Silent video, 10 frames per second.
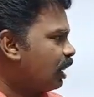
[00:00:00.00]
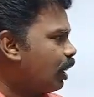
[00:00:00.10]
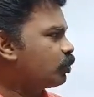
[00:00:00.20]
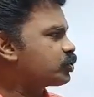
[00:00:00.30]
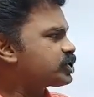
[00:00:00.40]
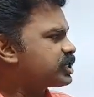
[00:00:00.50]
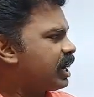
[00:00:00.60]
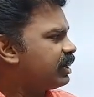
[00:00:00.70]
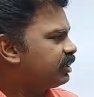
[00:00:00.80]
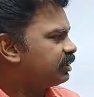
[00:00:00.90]

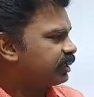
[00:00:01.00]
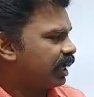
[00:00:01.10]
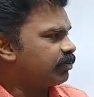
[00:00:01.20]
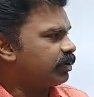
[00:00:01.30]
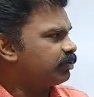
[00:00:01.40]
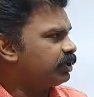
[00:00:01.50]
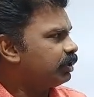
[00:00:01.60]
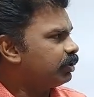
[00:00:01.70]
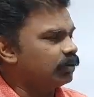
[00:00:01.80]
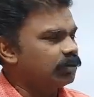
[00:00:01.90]
outstanding time of
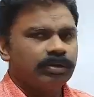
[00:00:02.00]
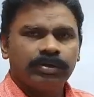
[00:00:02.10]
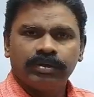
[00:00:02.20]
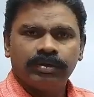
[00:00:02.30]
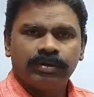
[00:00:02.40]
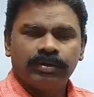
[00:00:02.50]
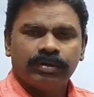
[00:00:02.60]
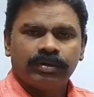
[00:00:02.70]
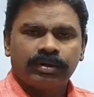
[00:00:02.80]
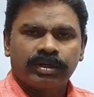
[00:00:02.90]
the
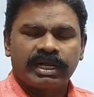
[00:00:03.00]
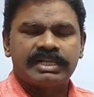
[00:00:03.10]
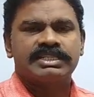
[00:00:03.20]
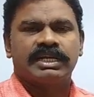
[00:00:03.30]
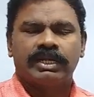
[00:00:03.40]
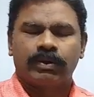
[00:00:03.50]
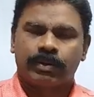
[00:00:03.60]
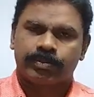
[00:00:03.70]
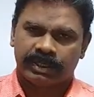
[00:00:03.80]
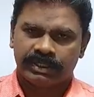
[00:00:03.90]
cultural
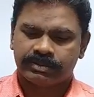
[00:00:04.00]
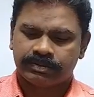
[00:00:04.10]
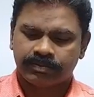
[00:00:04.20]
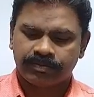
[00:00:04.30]
development.